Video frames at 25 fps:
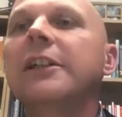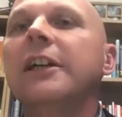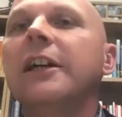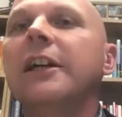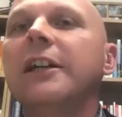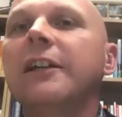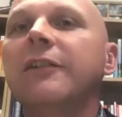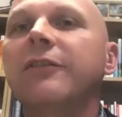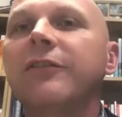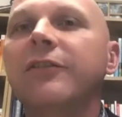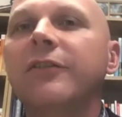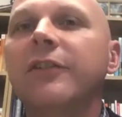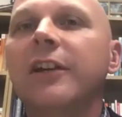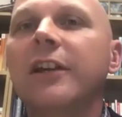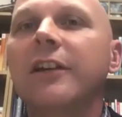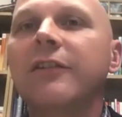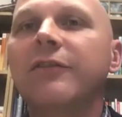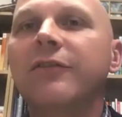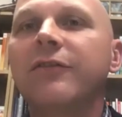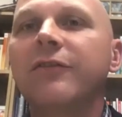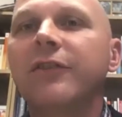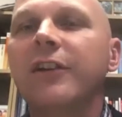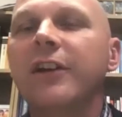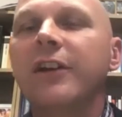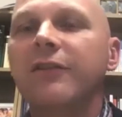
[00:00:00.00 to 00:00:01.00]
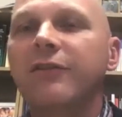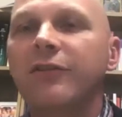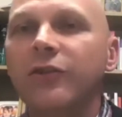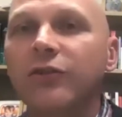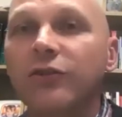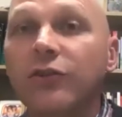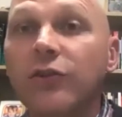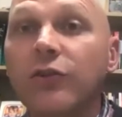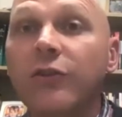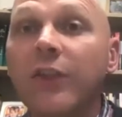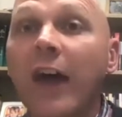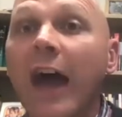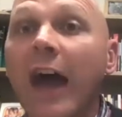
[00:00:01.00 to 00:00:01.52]
And if you
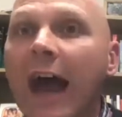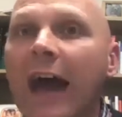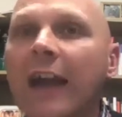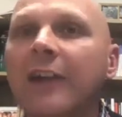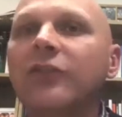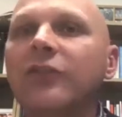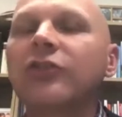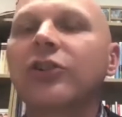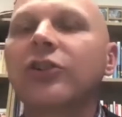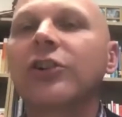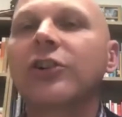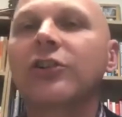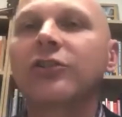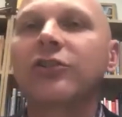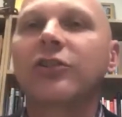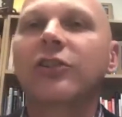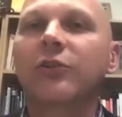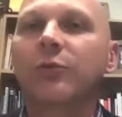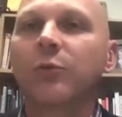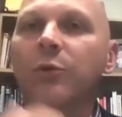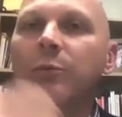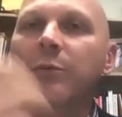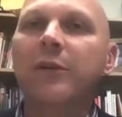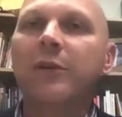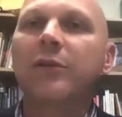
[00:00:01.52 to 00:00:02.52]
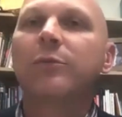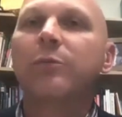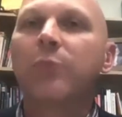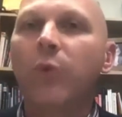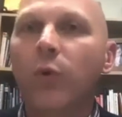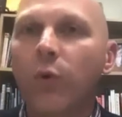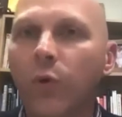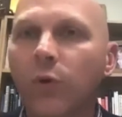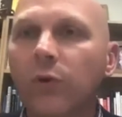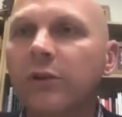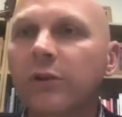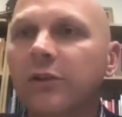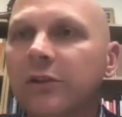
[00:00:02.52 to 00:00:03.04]
do that, churches will be
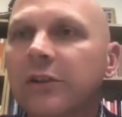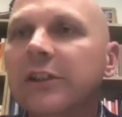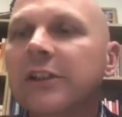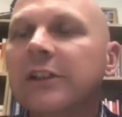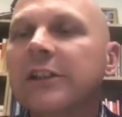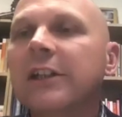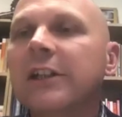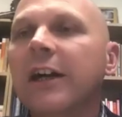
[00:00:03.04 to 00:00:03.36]
spawned,